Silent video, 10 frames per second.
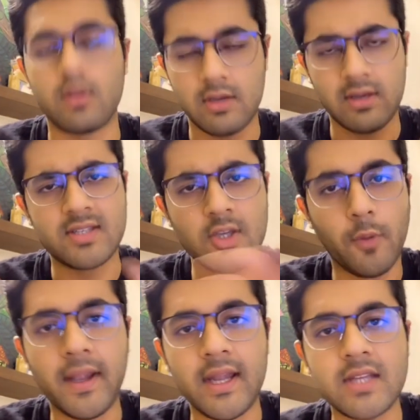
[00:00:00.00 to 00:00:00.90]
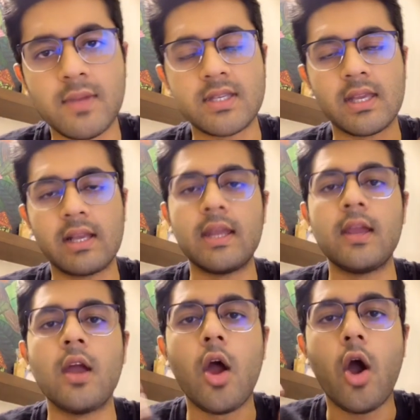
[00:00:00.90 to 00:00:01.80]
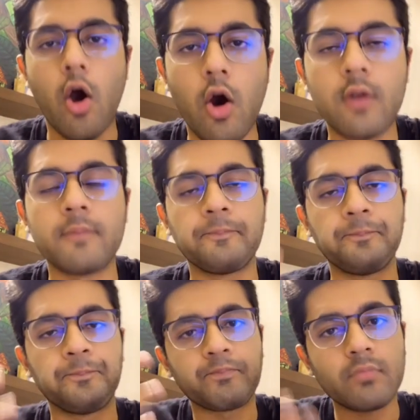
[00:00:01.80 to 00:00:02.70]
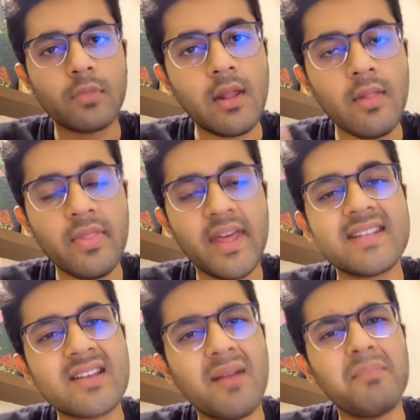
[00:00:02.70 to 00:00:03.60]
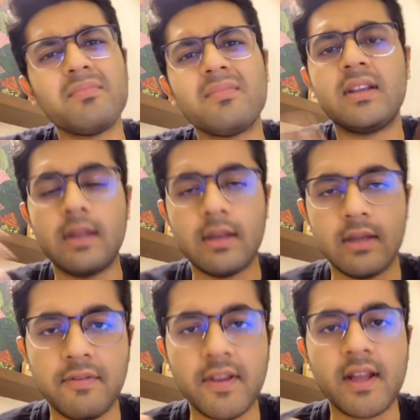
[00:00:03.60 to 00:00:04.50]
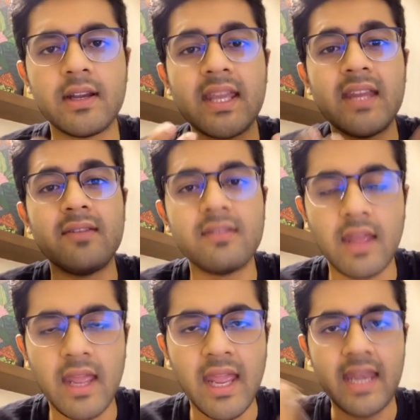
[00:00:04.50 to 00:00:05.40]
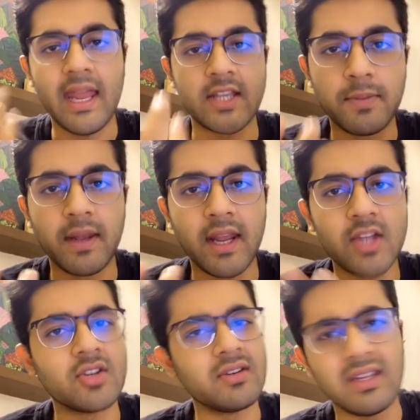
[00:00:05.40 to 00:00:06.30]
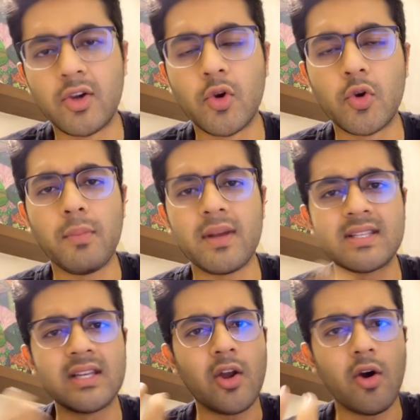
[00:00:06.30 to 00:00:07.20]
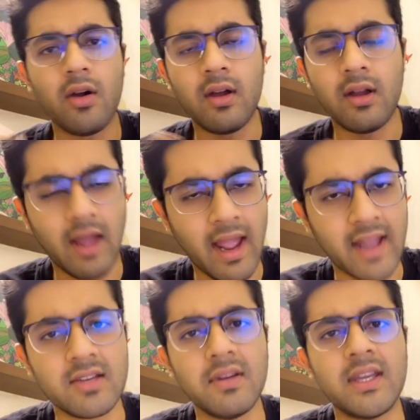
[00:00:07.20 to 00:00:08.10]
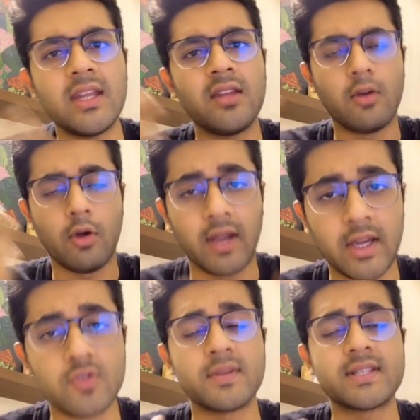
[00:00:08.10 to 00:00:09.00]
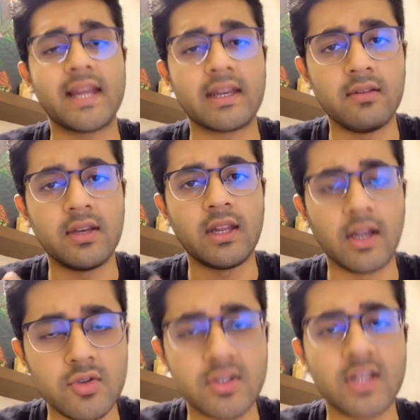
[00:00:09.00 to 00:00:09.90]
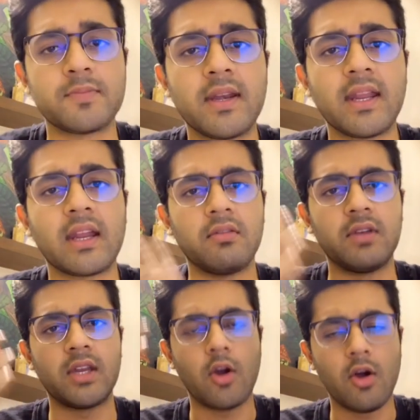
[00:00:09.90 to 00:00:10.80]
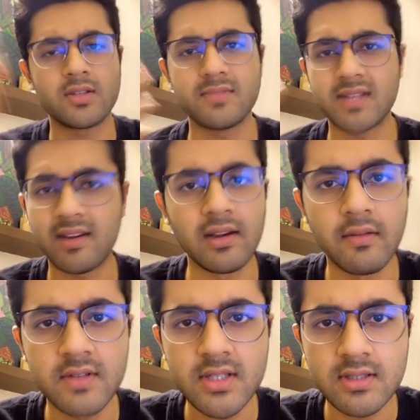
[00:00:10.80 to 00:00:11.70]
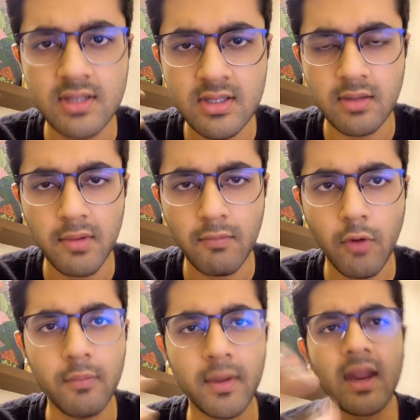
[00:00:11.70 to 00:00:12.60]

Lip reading: COPDs basically, or there is some difficulty in expiration, either due to muscle activity or reduced muscle activity, reduced respiratory activity, or some central nervous system involvement.